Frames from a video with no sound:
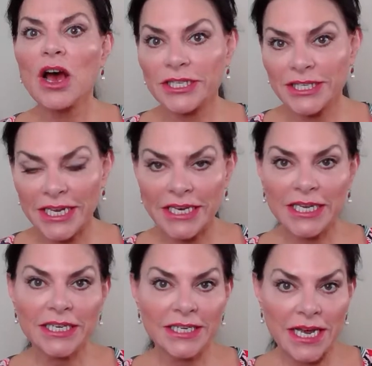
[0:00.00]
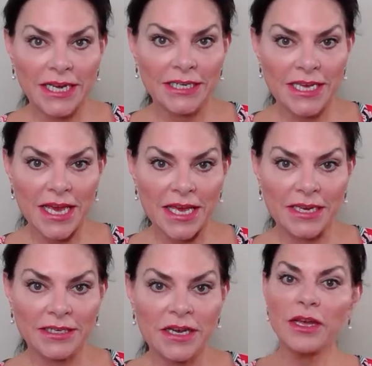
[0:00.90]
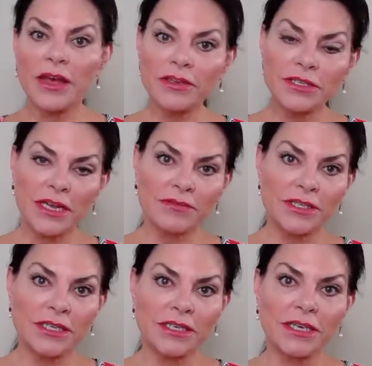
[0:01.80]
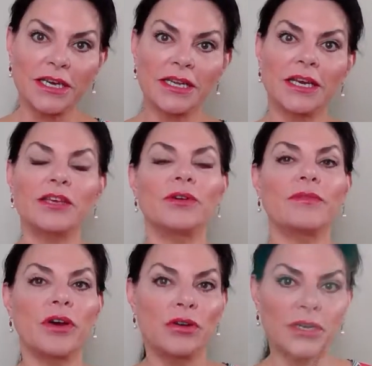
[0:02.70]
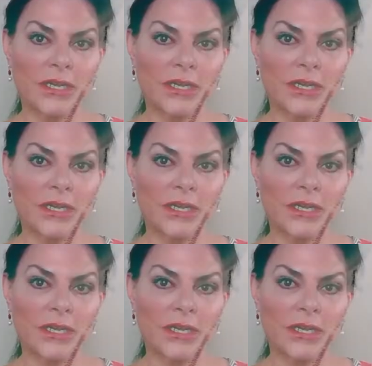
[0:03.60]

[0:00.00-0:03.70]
on Scenic 98. On the other side of Scenic 98 you have all